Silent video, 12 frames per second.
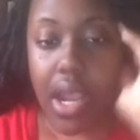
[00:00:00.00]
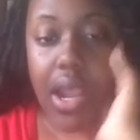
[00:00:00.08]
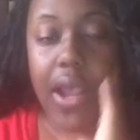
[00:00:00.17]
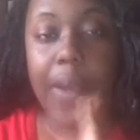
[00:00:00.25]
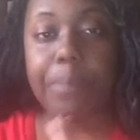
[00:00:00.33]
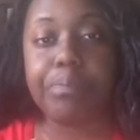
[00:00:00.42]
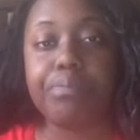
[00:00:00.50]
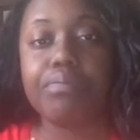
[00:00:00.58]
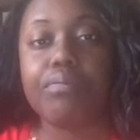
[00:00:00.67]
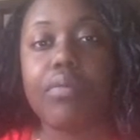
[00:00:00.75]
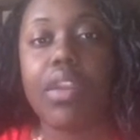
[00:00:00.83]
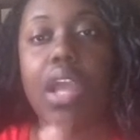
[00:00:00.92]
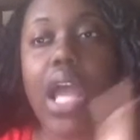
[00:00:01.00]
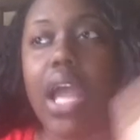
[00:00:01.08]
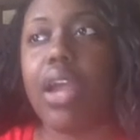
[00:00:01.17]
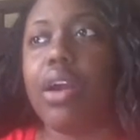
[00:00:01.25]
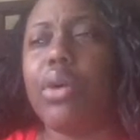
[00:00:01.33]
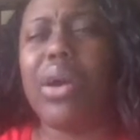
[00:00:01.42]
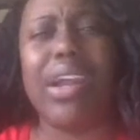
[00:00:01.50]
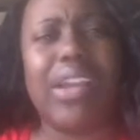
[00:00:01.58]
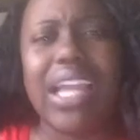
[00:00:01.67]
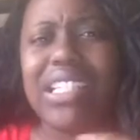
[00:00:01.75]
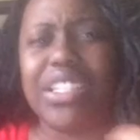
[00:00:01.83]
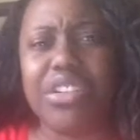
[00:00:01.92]
I
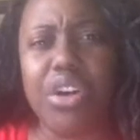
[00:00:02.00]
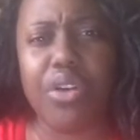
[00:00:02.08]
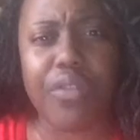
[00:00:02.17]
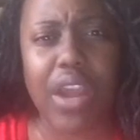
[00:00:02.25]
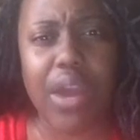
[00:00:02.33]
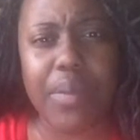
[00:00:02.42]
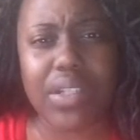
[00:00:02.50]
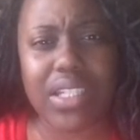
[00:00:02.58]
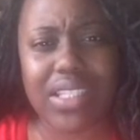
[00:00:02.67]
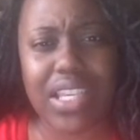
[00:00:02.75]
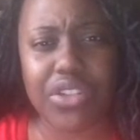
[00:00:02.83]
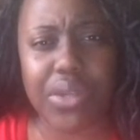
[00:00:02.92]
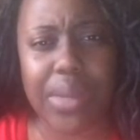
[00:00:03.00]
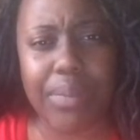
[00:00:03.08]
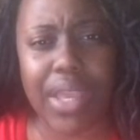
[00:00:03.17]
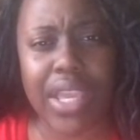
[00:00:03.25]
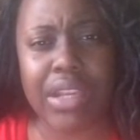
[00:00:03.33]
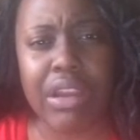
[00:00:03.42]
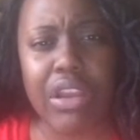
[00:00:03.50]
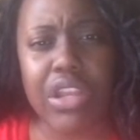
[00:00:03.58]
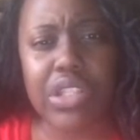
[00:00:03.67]
didn't go over how much it says you get paid.